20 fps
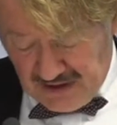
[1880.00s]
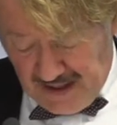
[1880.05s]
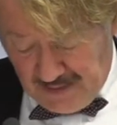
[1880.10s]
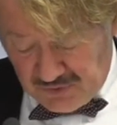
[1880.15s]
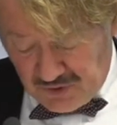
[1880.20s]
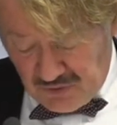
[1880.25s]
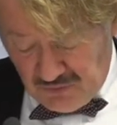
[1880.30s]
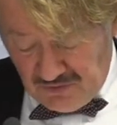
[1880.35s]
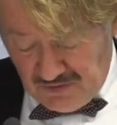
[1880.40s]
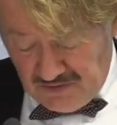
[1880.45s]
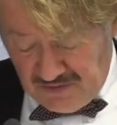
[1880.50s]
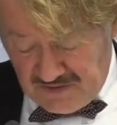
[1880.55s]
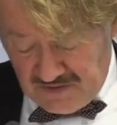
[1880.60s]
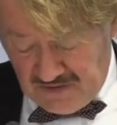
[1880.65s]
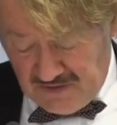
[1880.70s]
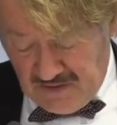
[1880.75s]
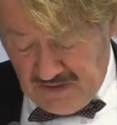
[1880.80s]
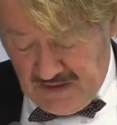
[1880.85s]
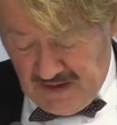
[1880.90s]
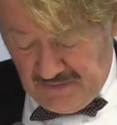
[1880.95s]
in
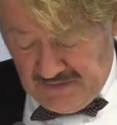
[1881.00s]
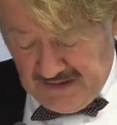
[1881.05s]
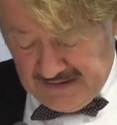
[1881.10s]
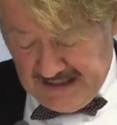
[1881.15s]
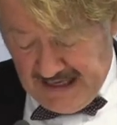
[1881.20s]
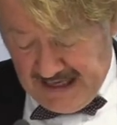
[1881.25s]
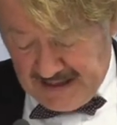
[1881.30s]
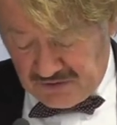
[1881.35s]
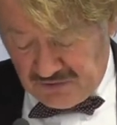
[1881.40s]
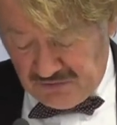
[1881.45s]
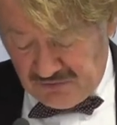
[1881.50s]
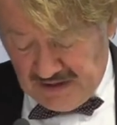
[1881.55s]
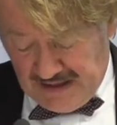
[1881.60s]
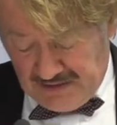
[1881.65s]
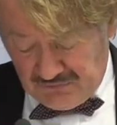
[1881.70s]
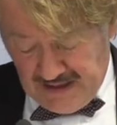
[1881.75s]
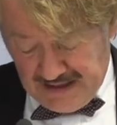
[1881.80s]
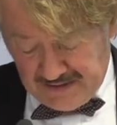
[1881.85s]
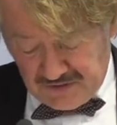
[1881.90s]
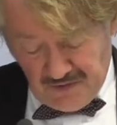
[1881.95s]
tribunals that had to
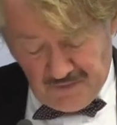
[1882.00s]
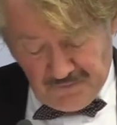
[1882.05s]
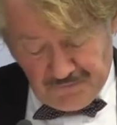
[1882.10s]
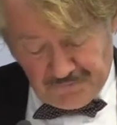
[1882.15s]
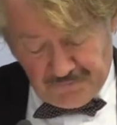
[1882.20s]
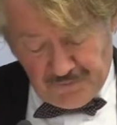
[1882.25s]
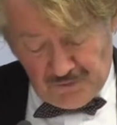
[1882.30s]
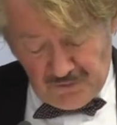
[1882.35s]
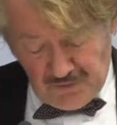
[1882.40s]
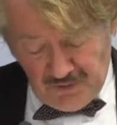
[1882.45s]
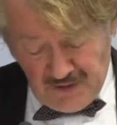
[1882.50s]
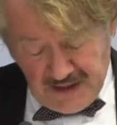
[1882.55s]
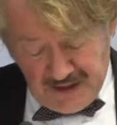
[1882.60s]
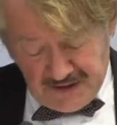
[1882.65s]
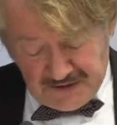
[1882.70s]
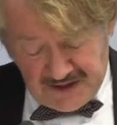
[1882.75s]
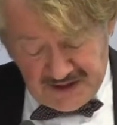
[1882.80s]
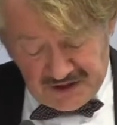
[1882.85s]
direct a full